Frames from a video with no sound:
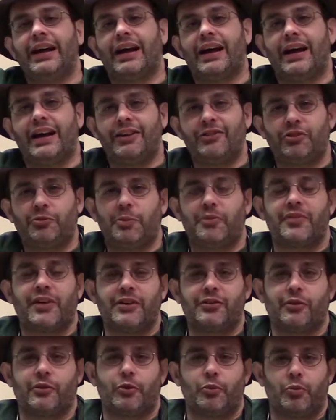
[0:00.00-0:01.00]
it just
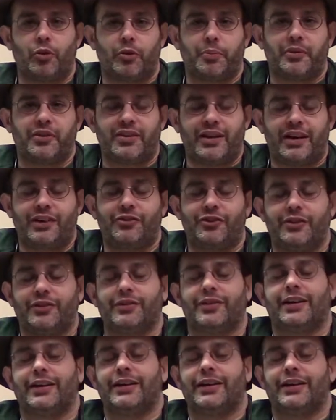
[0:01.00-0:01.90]
provides a little more protection